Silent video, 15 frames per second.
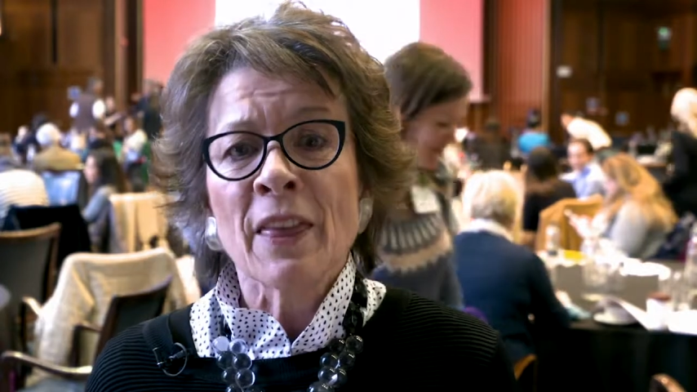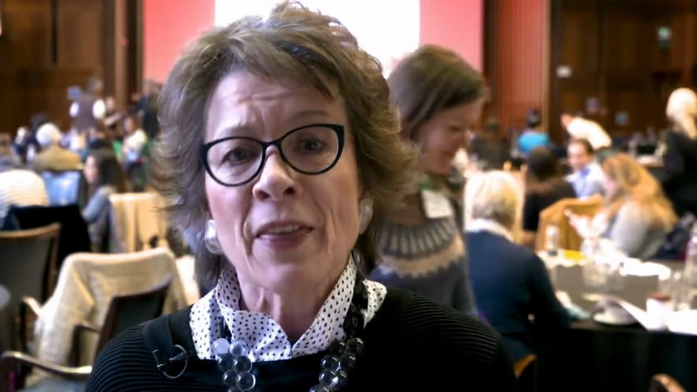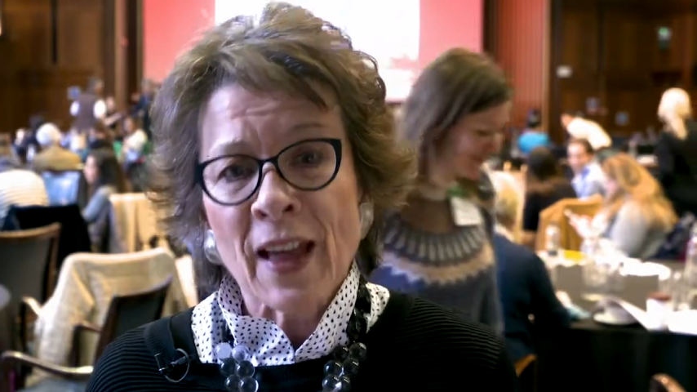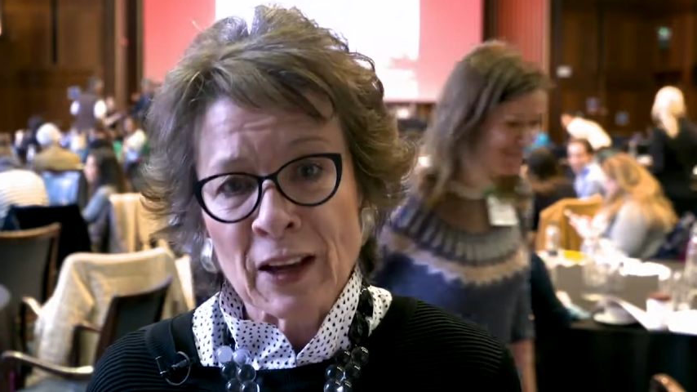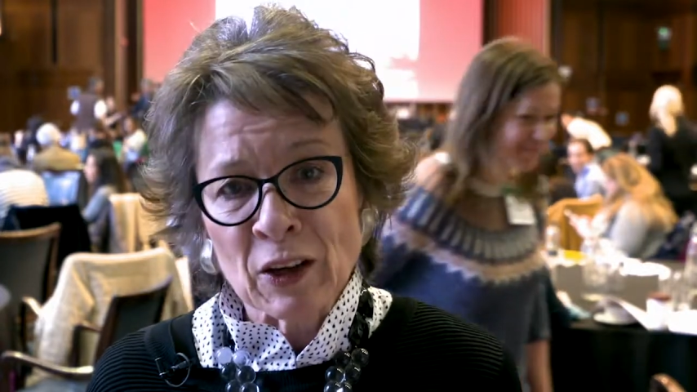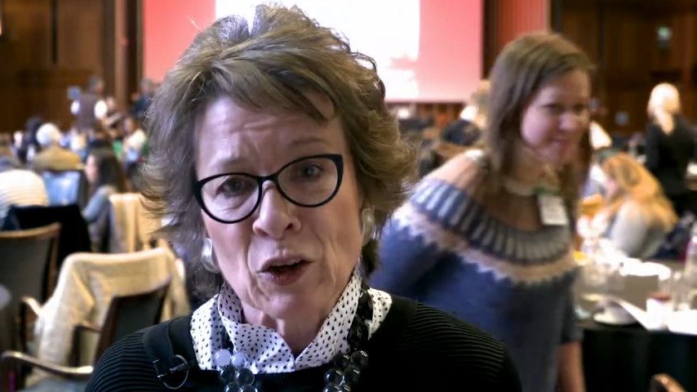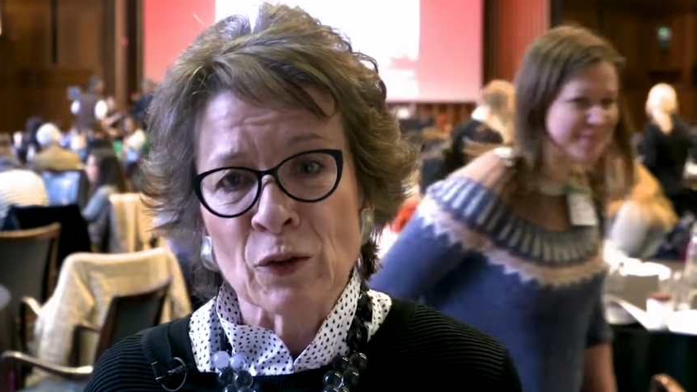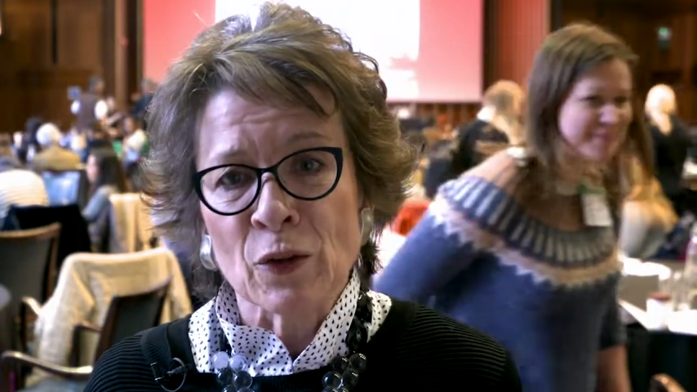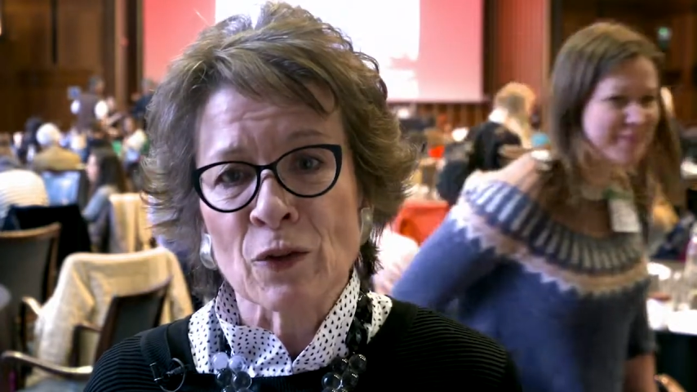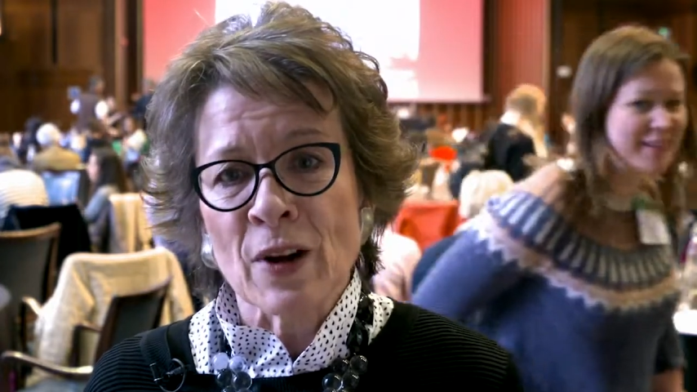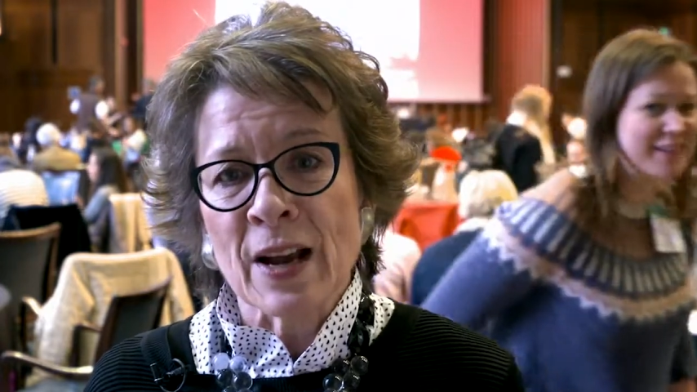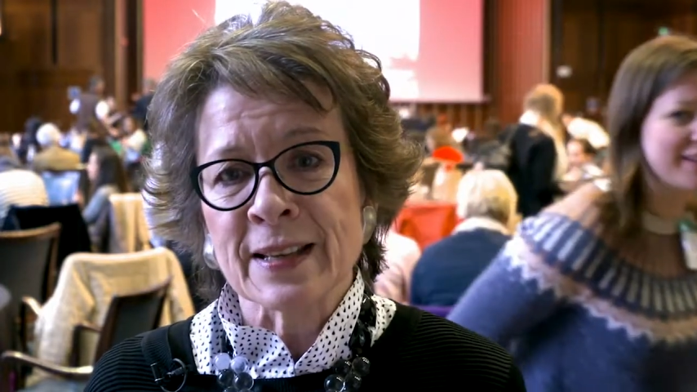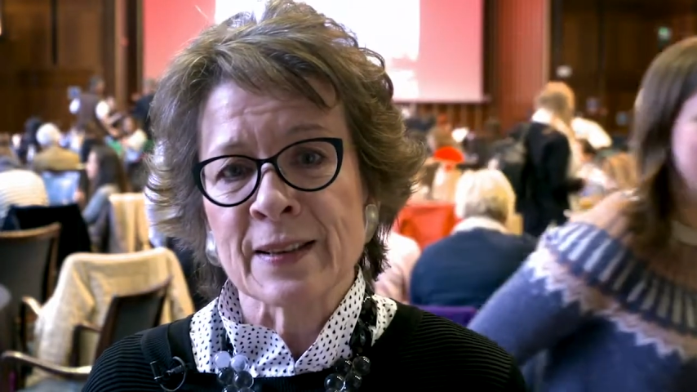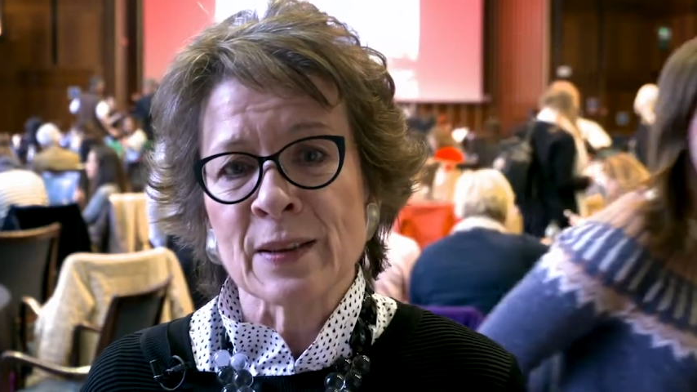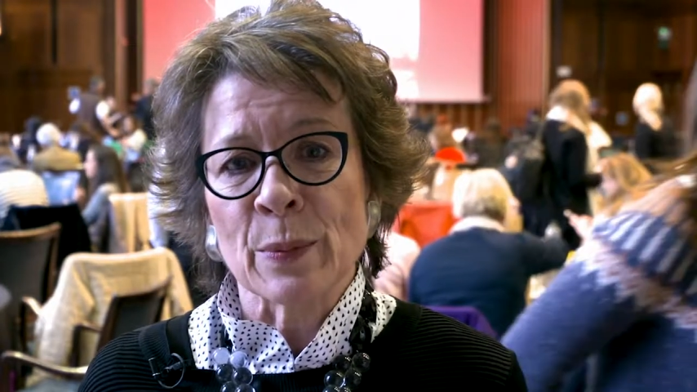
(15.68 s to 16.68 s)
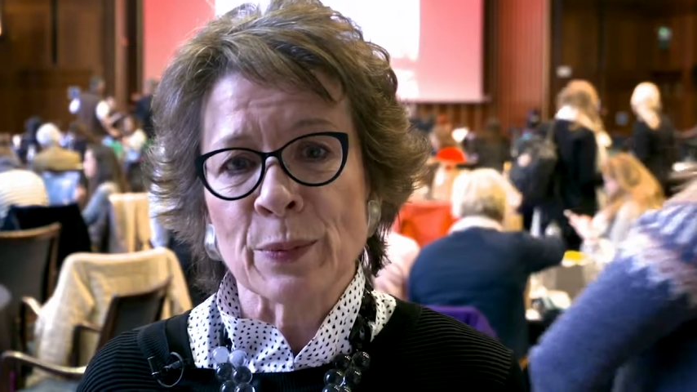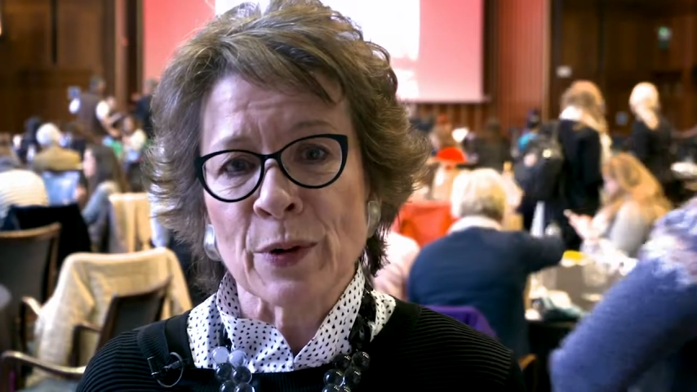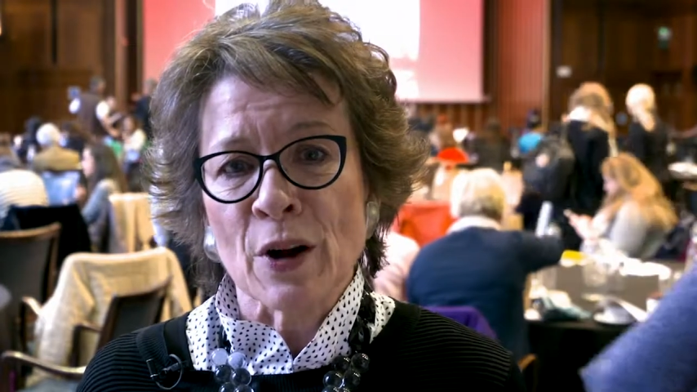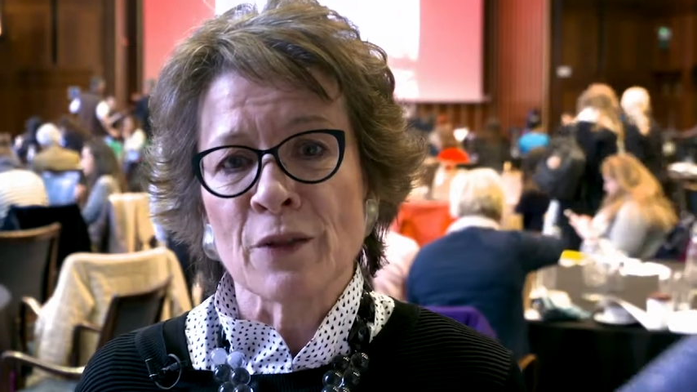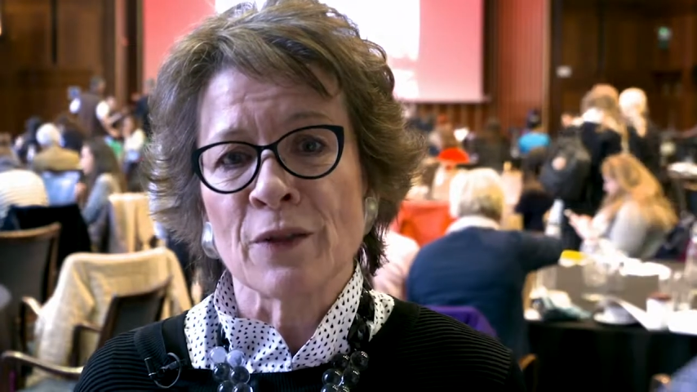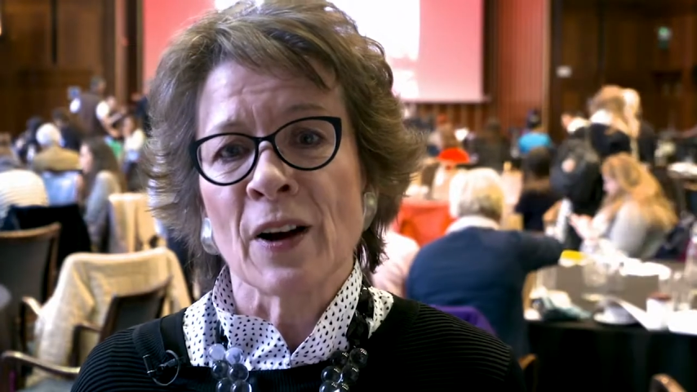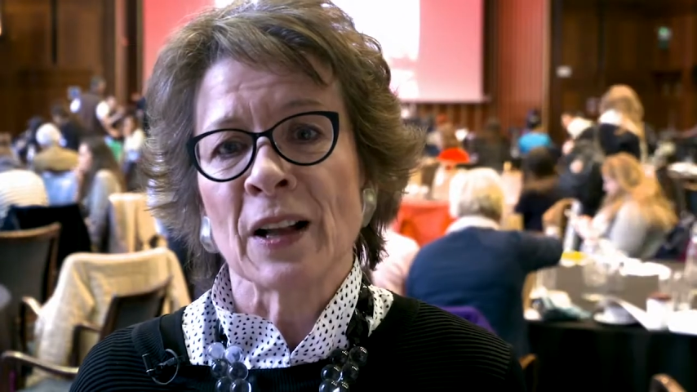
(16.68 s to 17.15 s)
Thank you for raising the
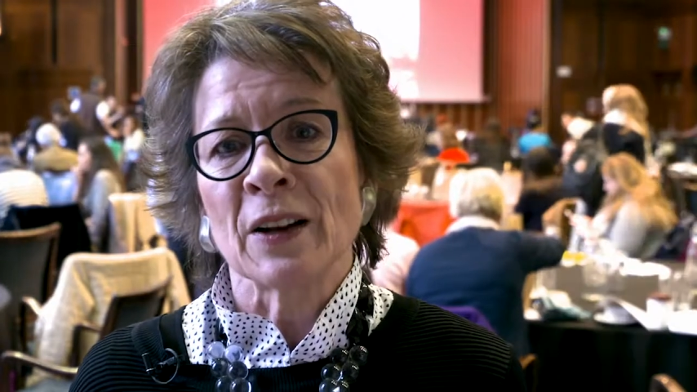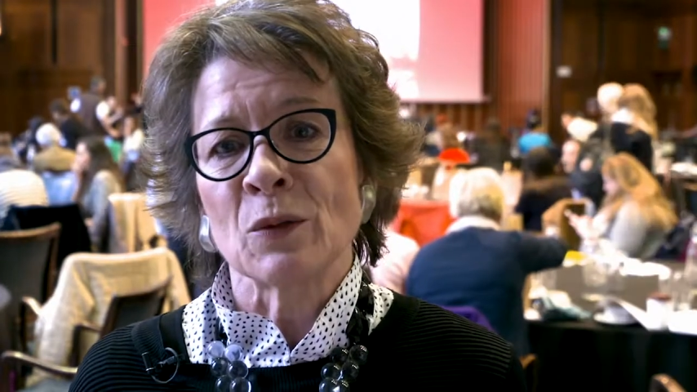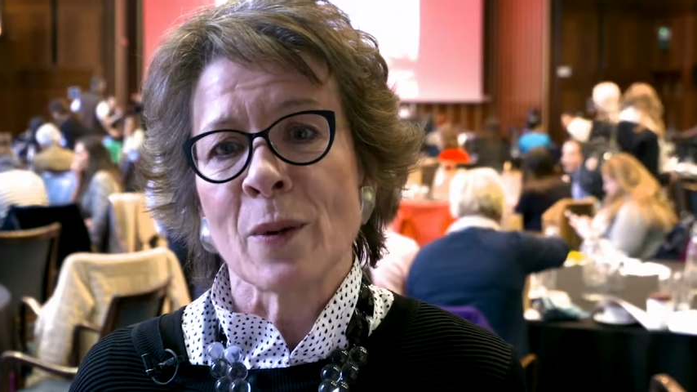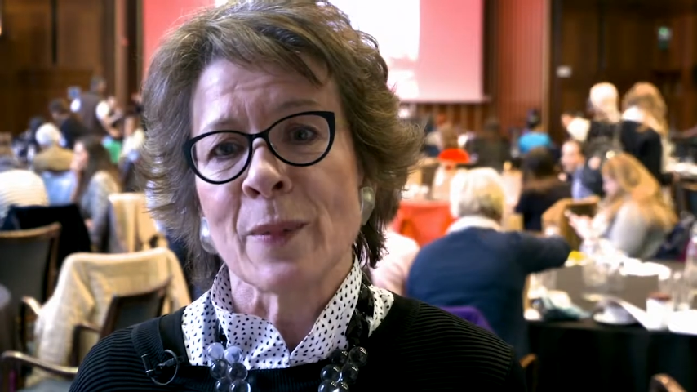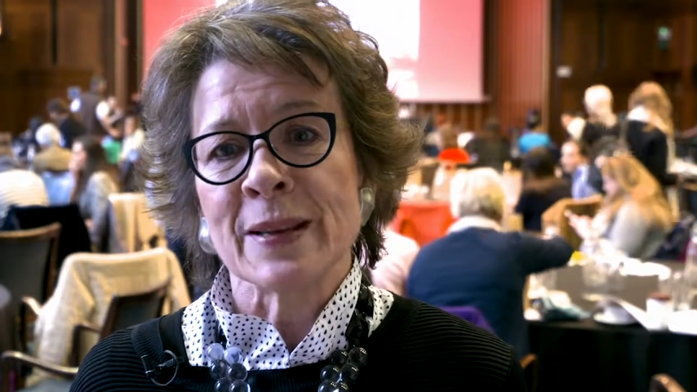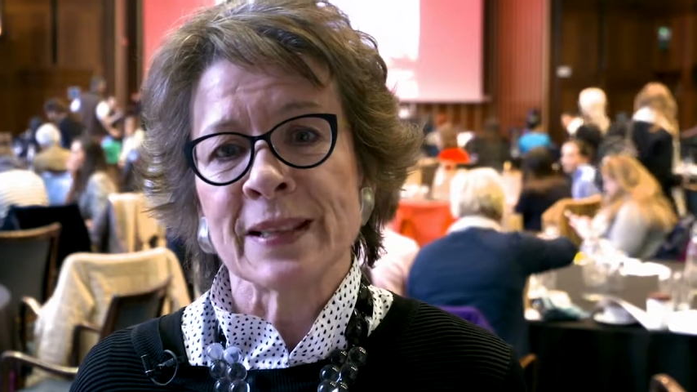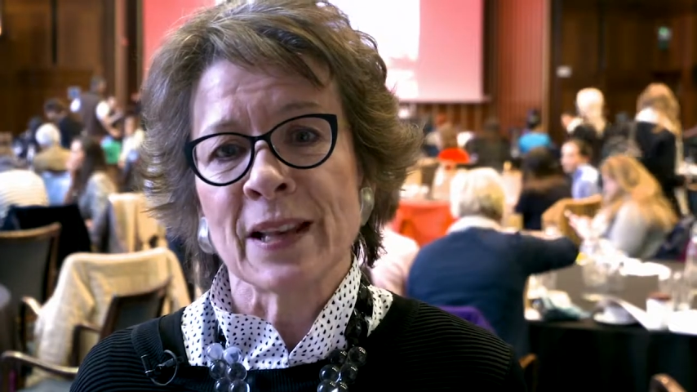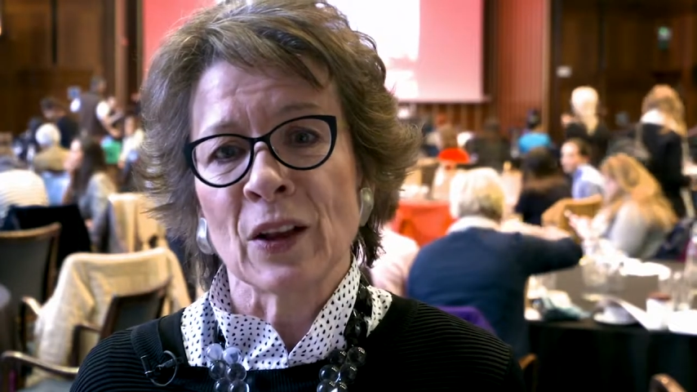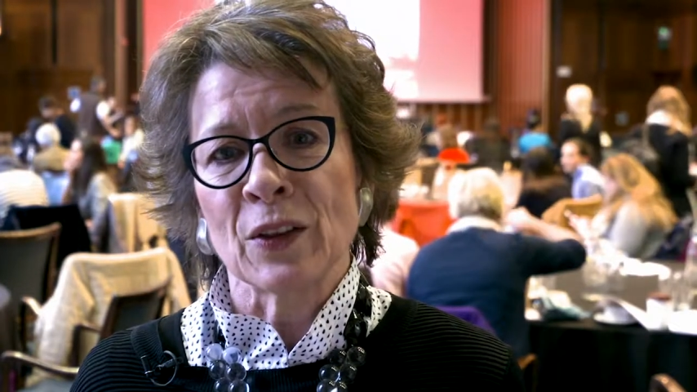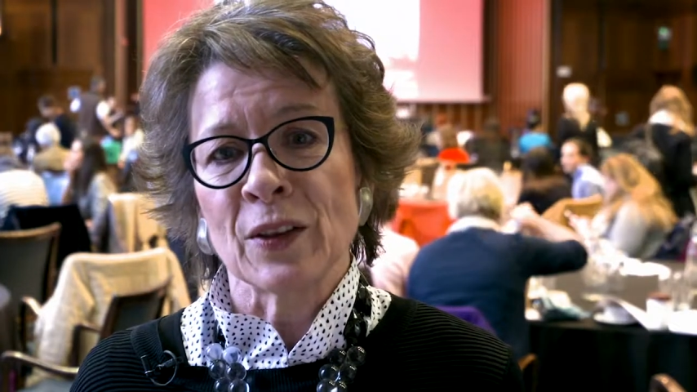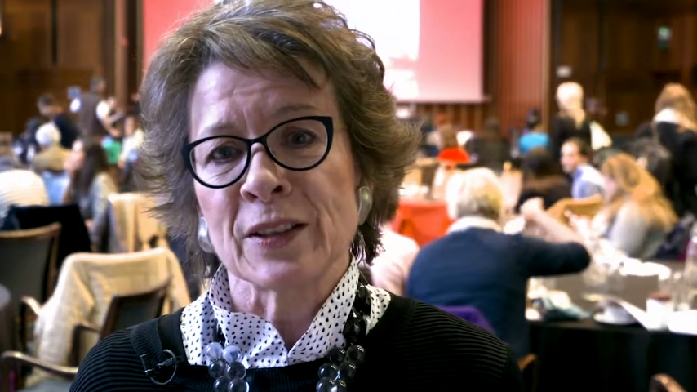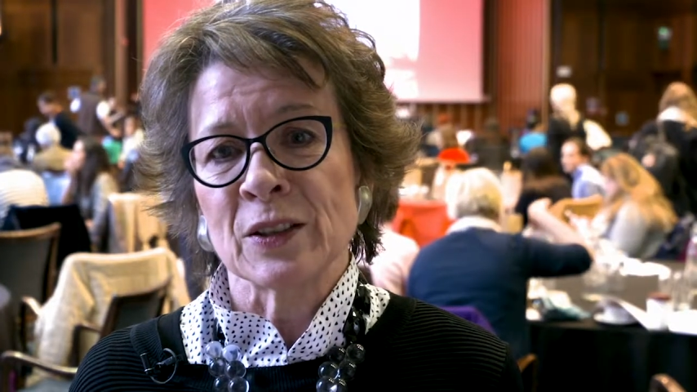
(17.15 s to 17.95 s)
profile of women's health